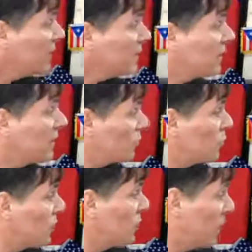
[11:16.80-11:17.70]
It doesn't
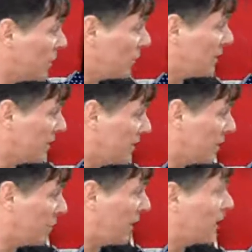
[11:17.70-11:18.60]
worry about what it can
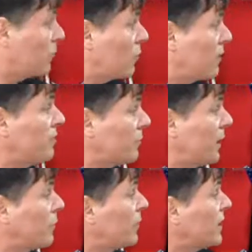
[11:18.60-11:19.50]
get back. It worries
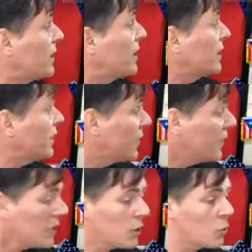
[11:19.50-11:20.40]
about what it can give.
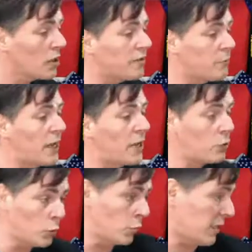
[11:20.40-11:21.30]
It worries about
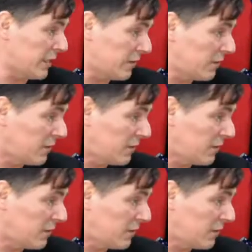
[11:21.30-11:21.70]
who needs.